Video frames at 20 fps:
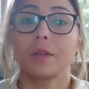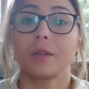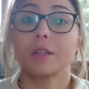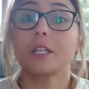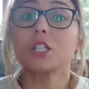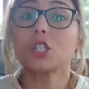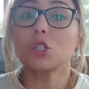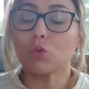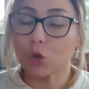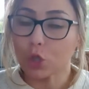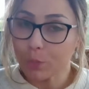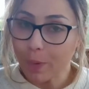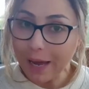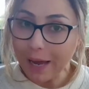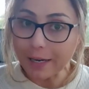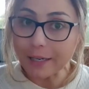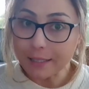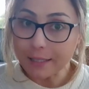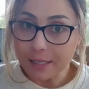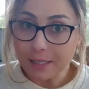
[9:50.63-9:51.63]
The swish
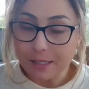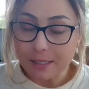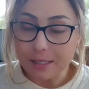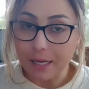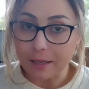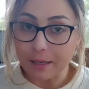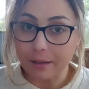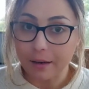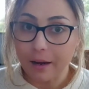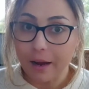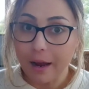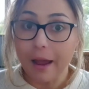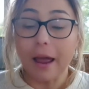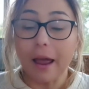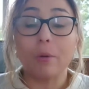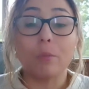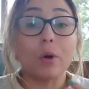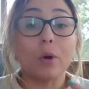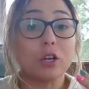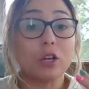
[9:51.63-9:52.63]
pattern does that.
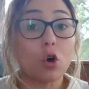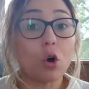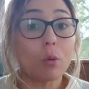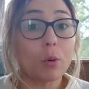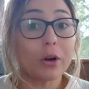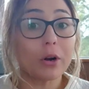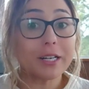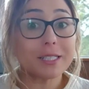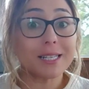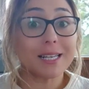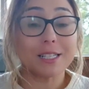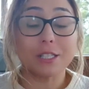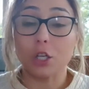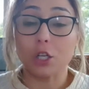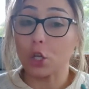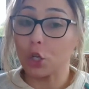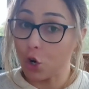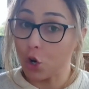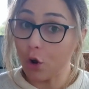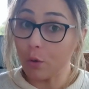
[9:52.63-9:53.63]
And when your body says
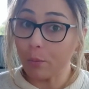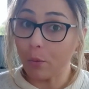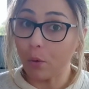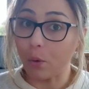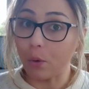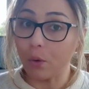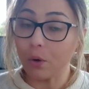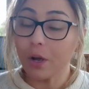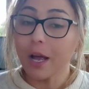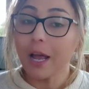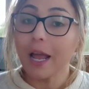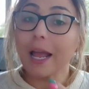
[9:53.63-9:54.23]
no more,